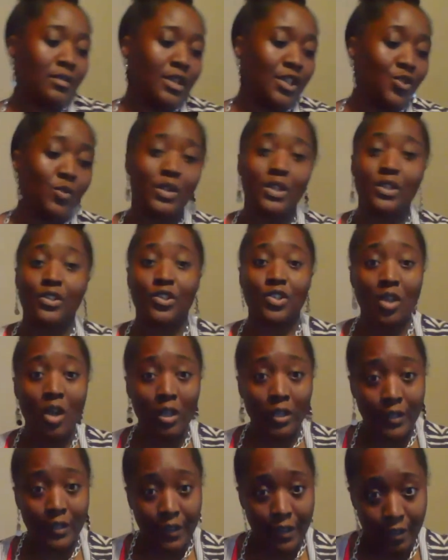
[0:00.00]
This one is
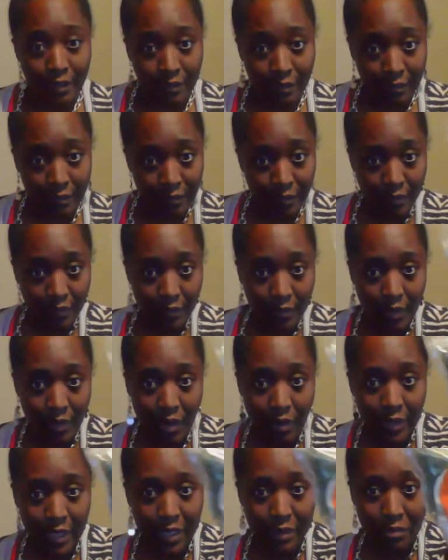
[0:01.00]
salted.
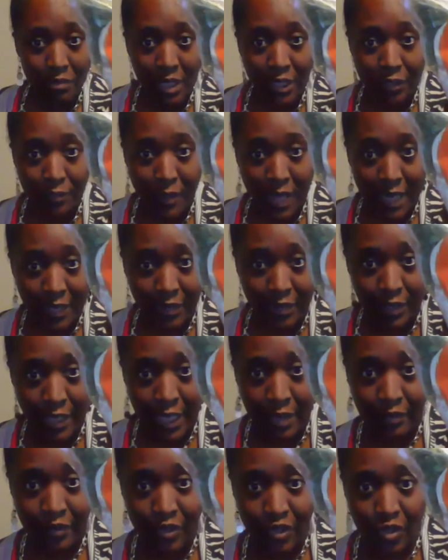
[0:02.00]
Well, we didn't mean to buy no
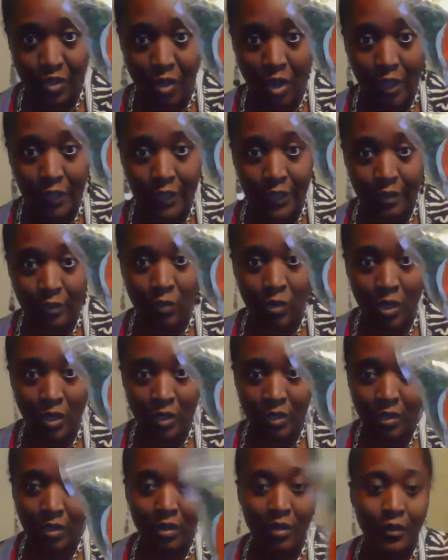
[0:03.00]
damn salted
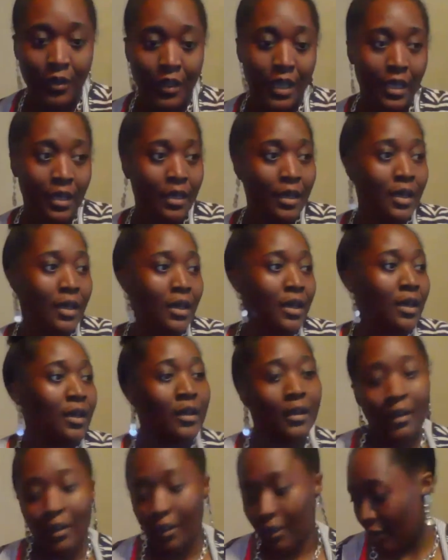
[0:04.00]
one. Okay.
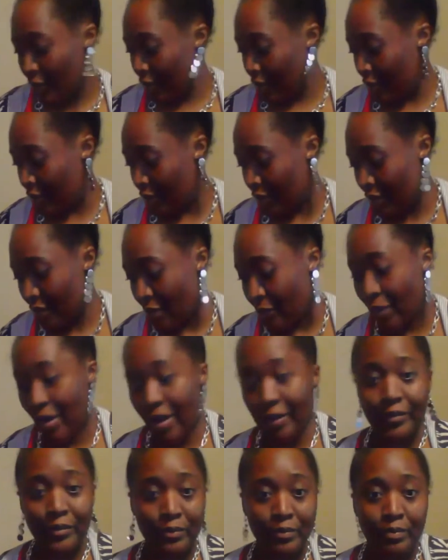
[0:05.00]
I'm going
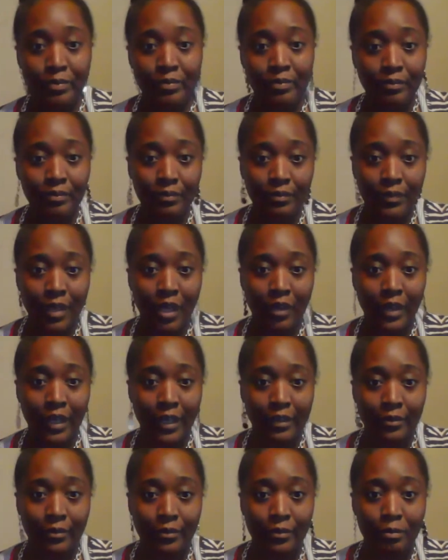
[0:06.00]
to have to,
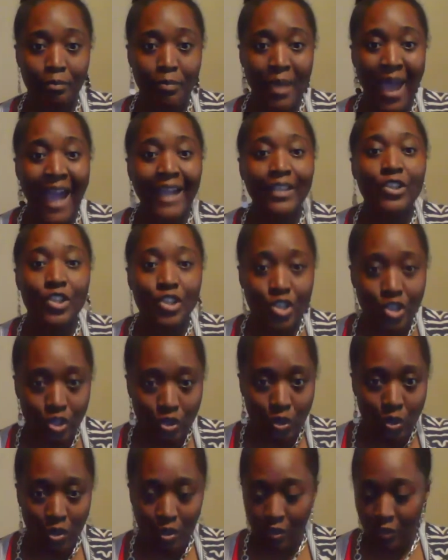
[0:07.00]
okay. Back to the
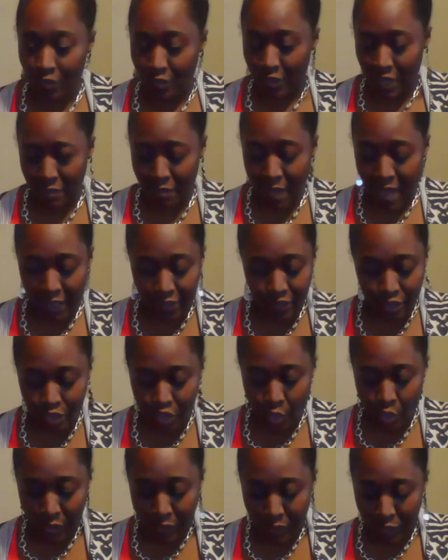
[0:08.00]
store, okay? Back to
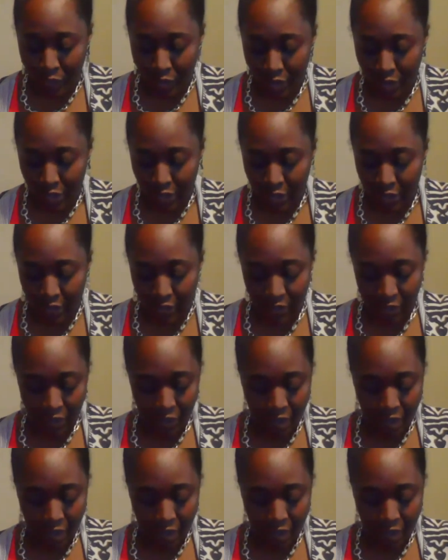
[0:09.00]
the drawing board because